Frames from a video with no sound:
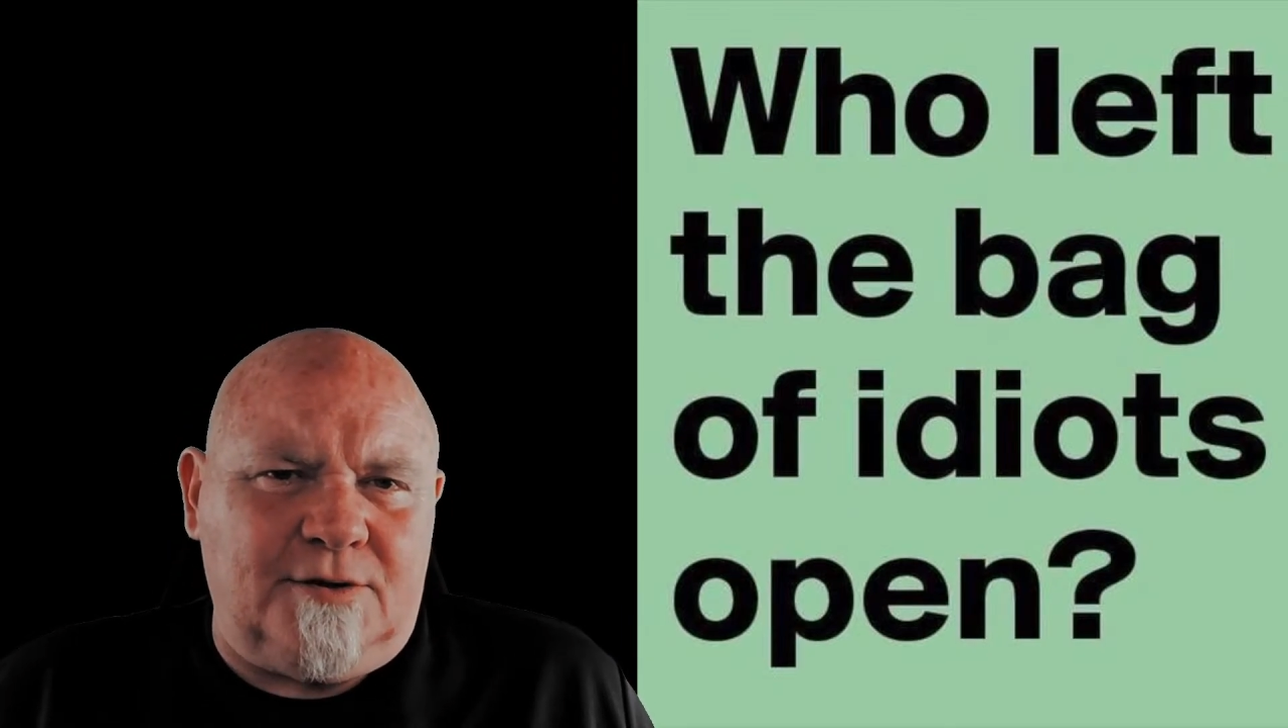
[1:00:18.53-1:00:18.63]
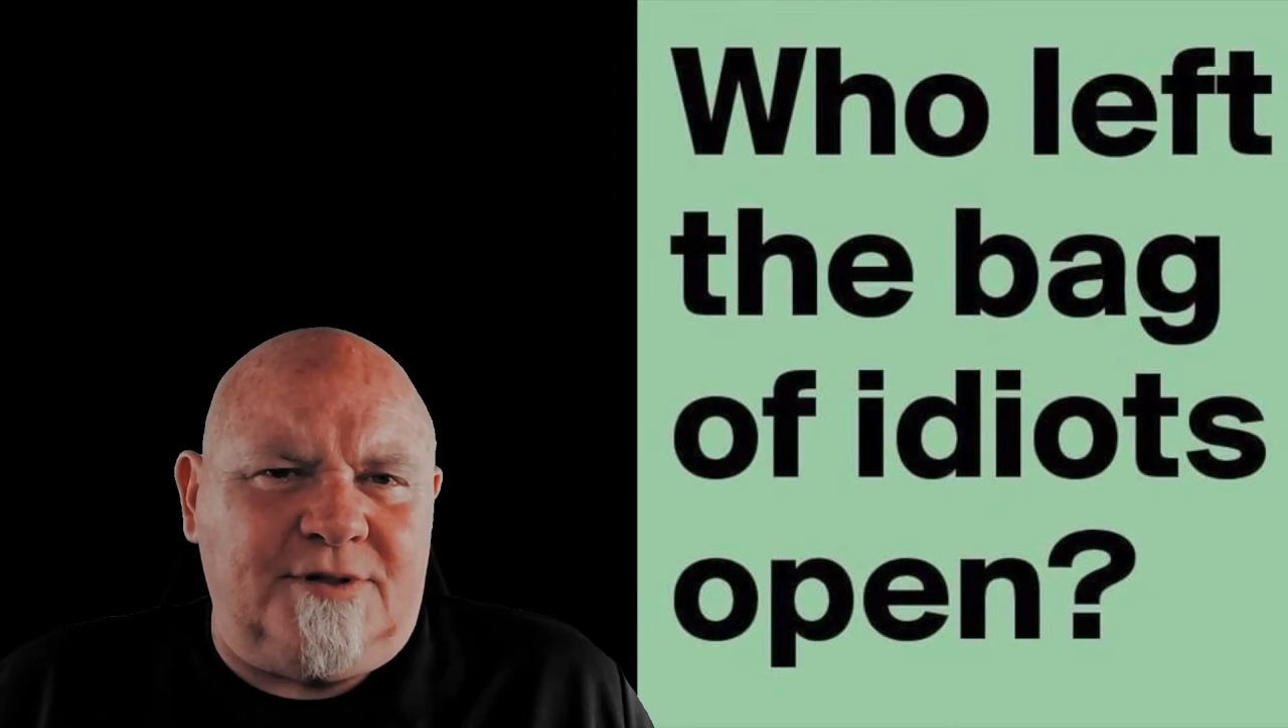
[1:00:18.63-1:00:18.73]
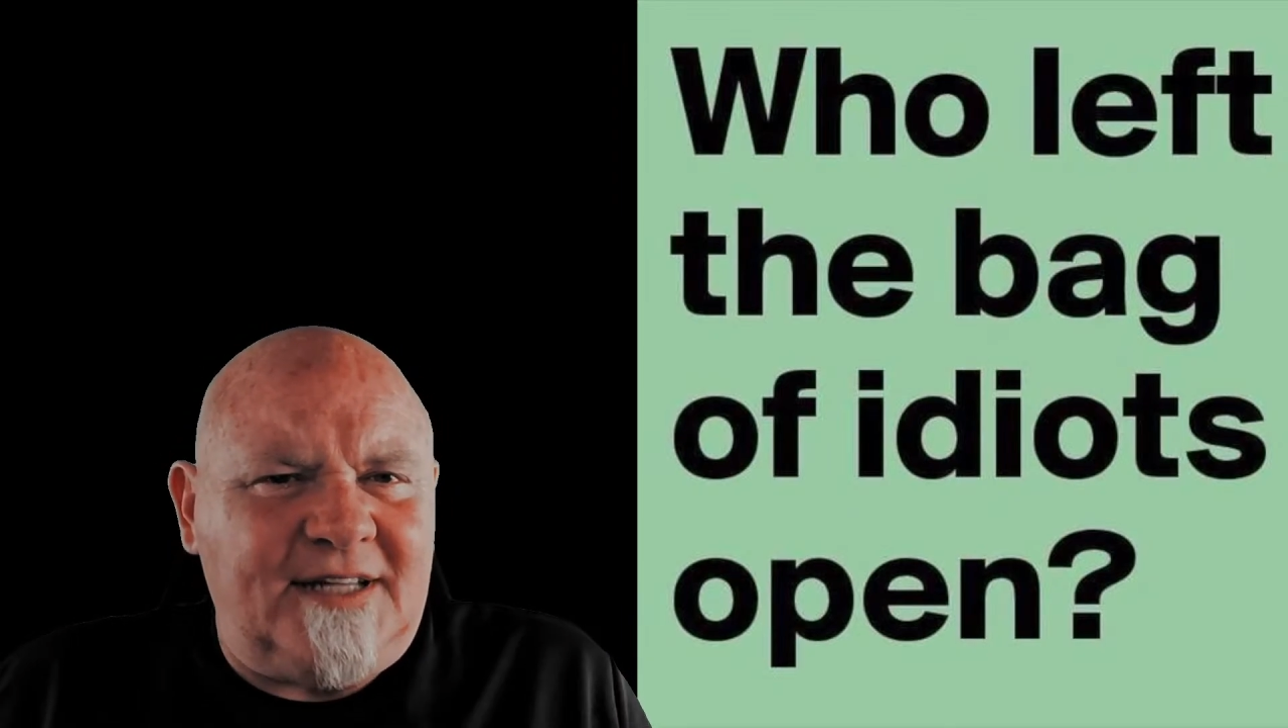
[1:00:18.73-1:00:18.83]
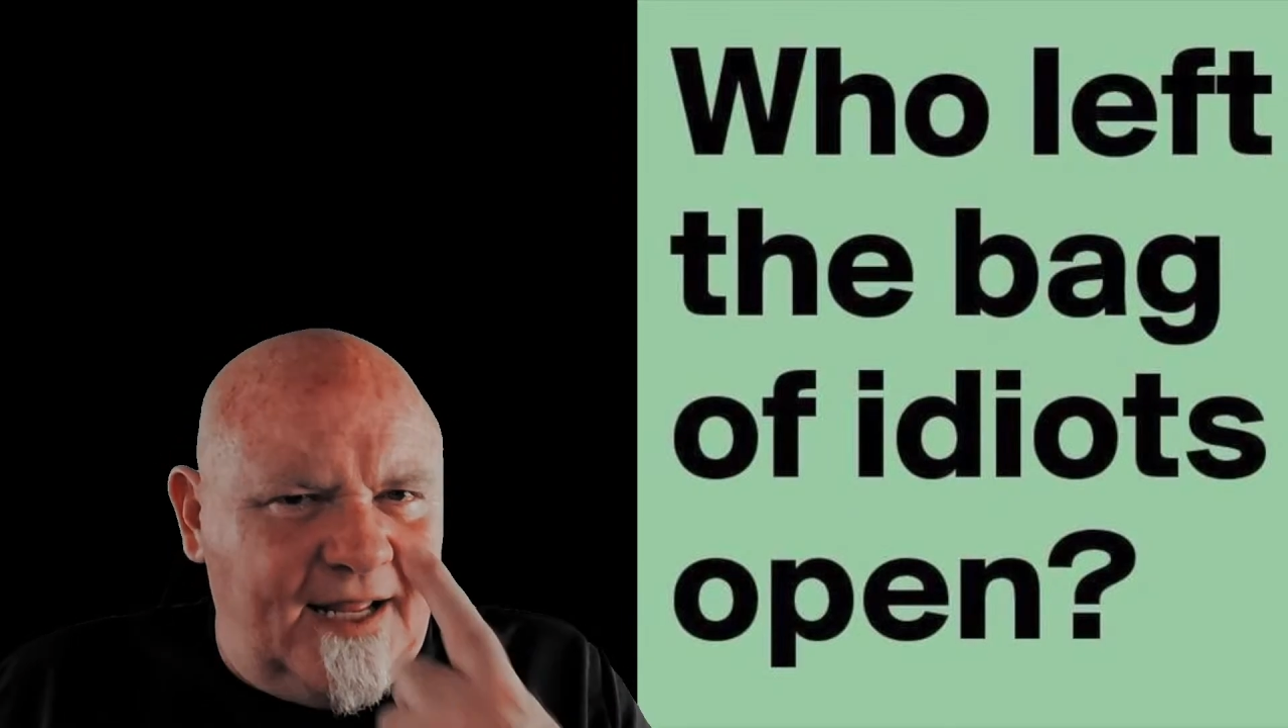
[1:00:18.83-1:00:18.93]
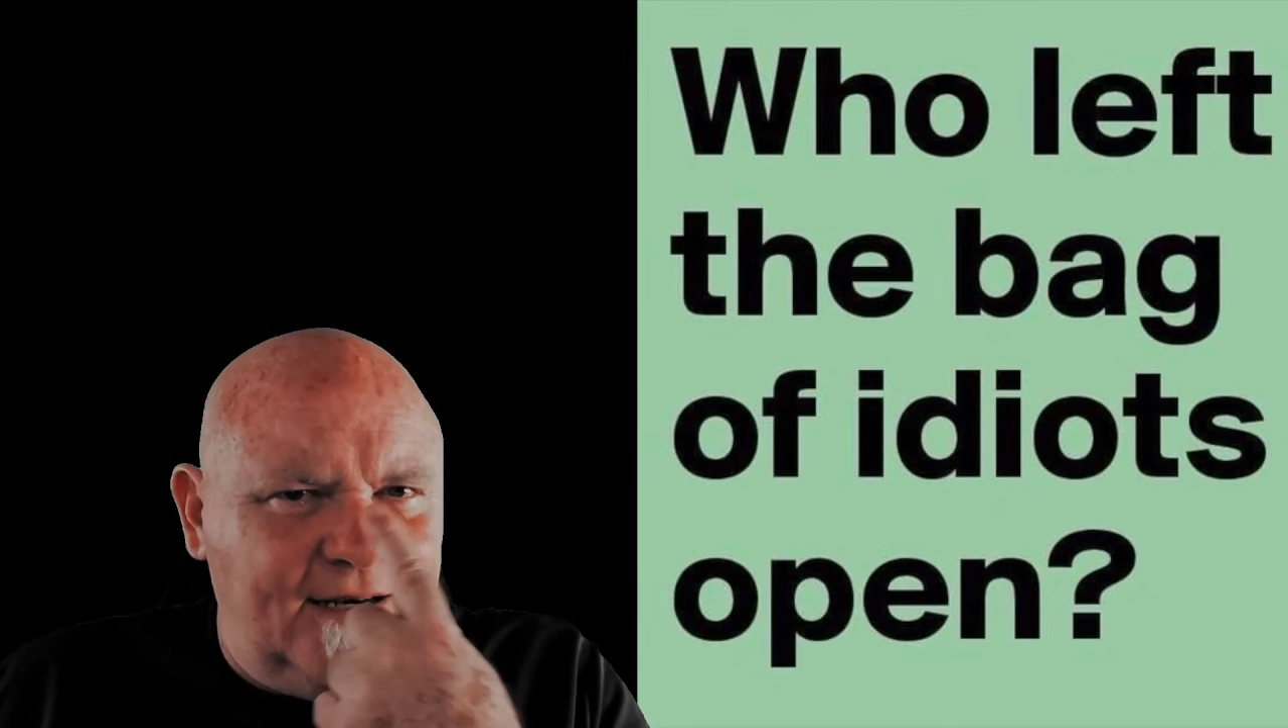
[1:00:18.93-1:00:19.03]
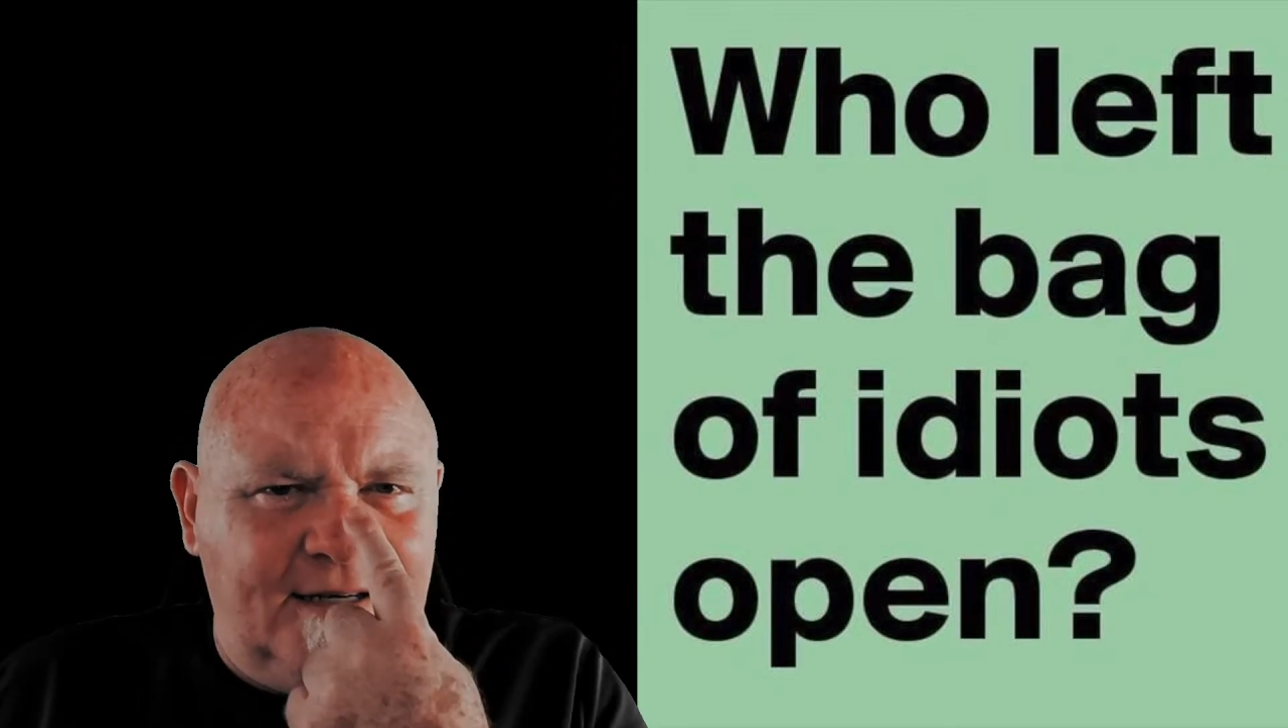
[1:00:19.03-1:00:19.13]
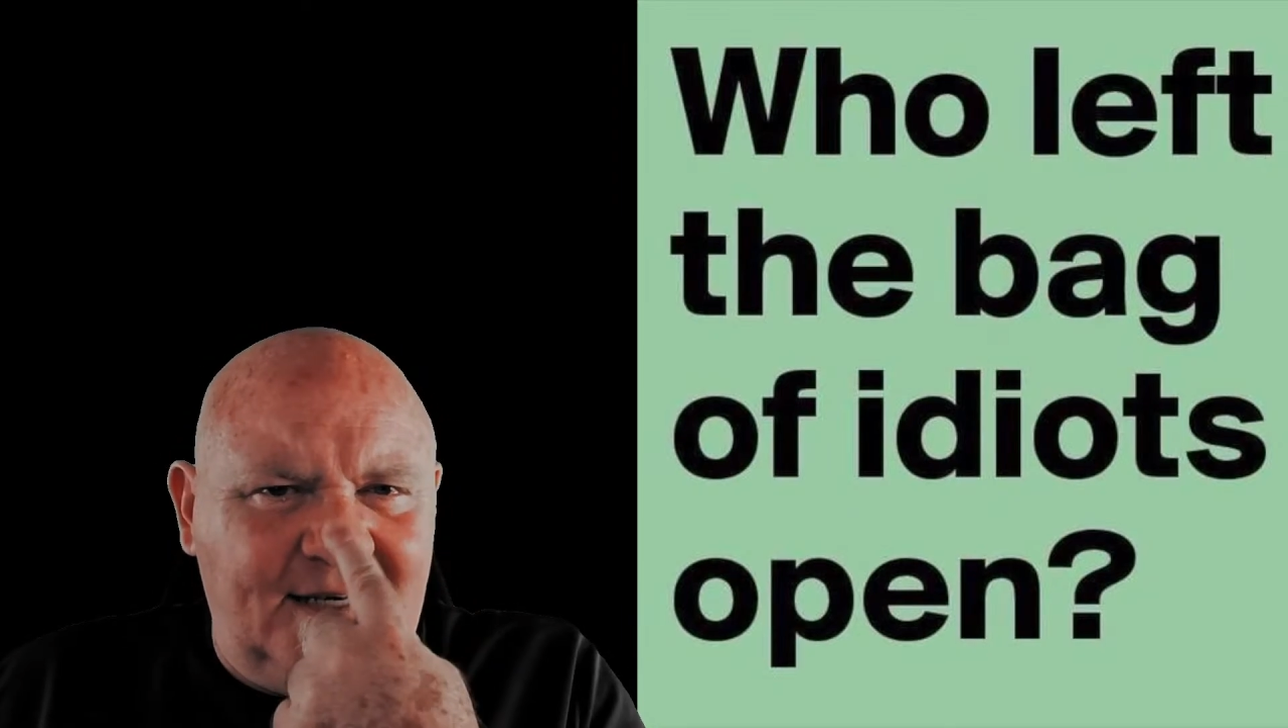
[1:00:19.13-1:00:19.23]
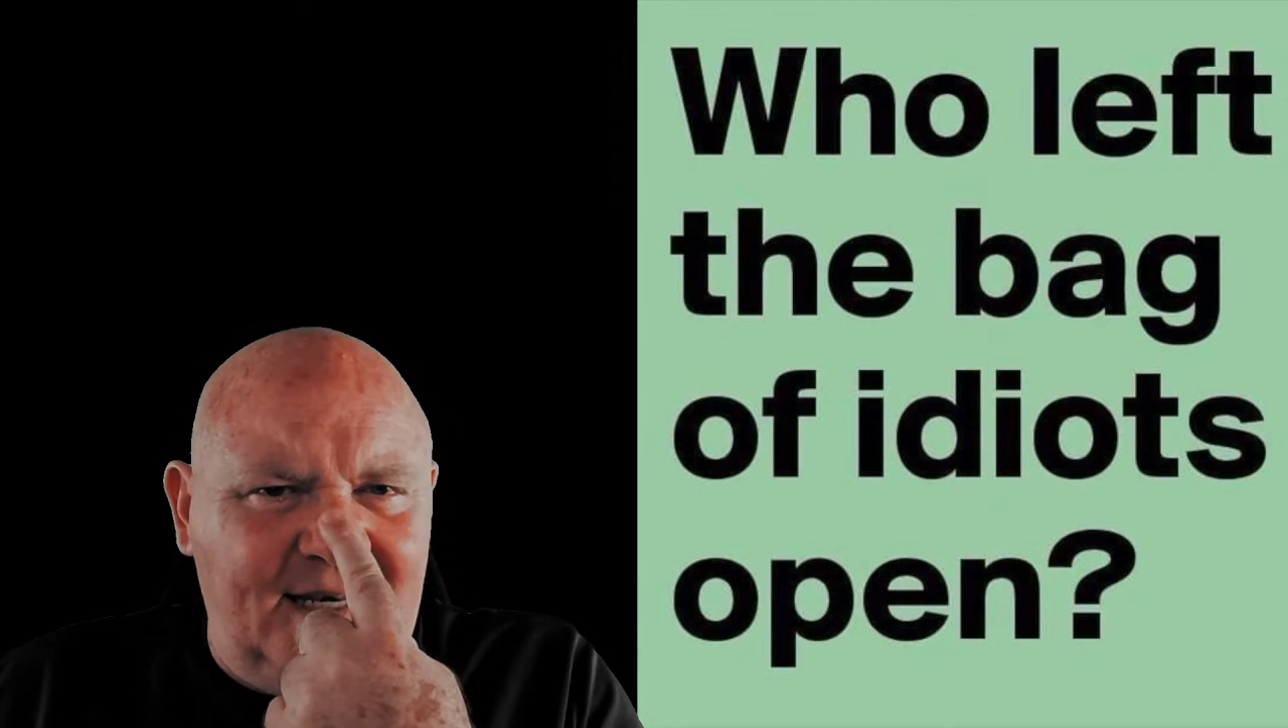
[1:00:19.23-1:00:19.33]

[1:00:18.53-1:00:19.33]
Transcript: So what's that?